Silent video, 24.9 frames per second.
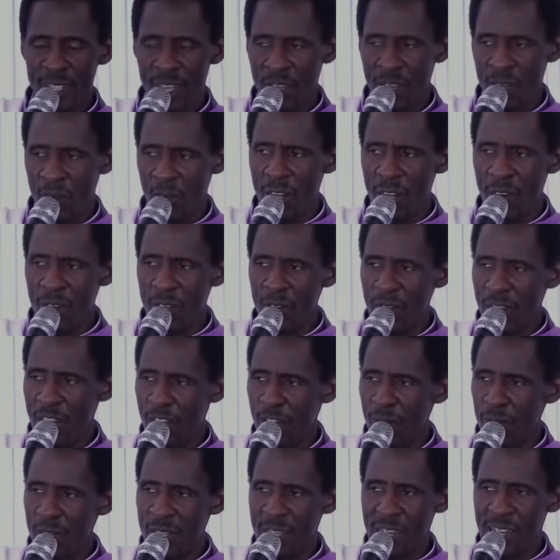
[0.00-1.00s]
When I was to
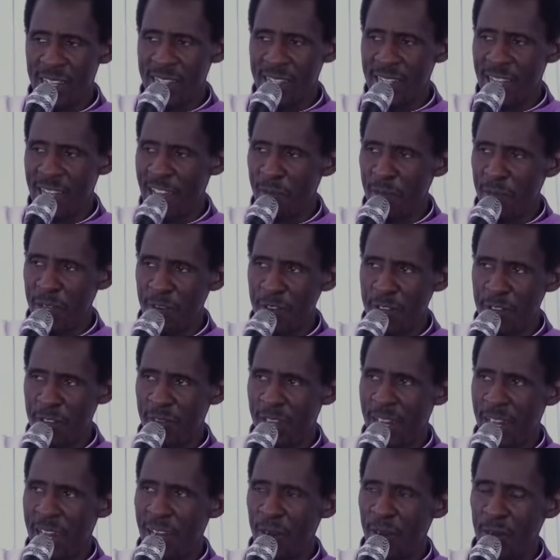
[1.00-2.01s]
Nairobi, just Hama, if you have
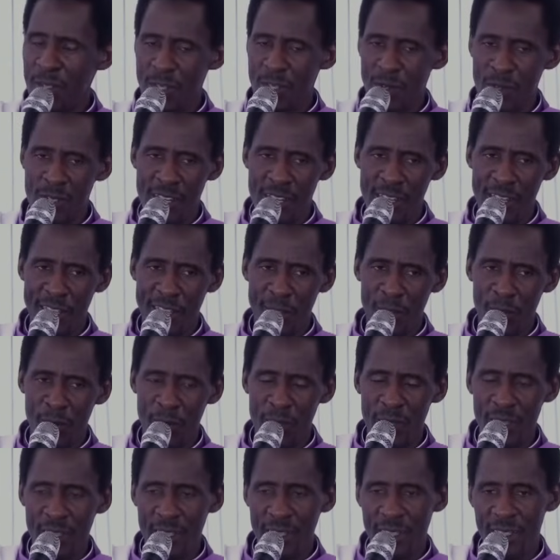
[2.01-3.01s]
a house outside
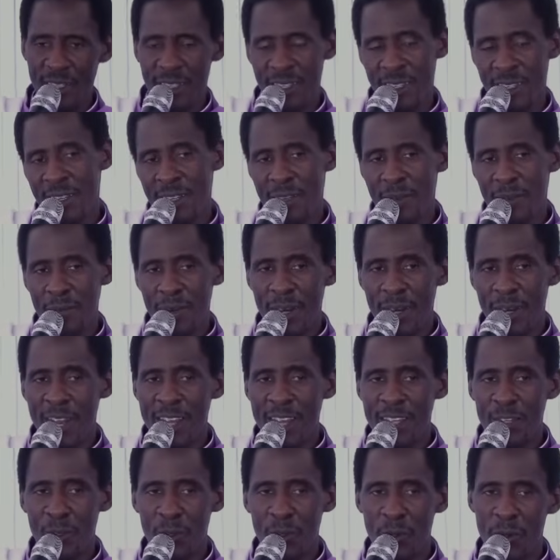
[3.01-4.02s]
Nairobi, plan
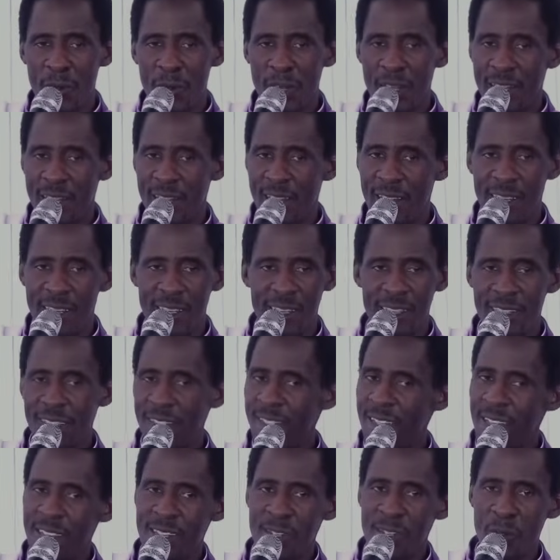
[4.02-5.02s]
to go and uh,
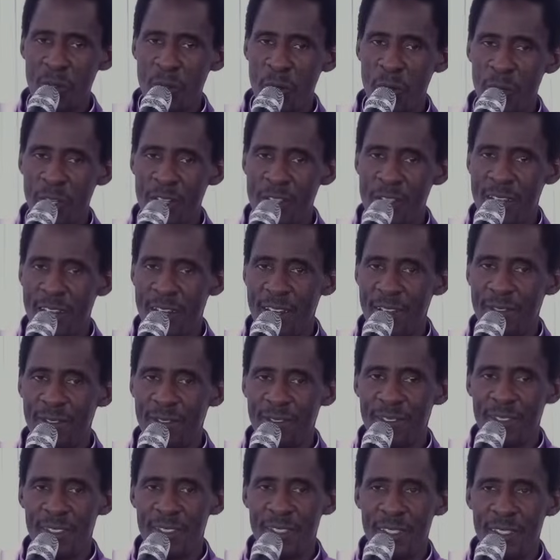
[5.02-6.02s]
just go reserve.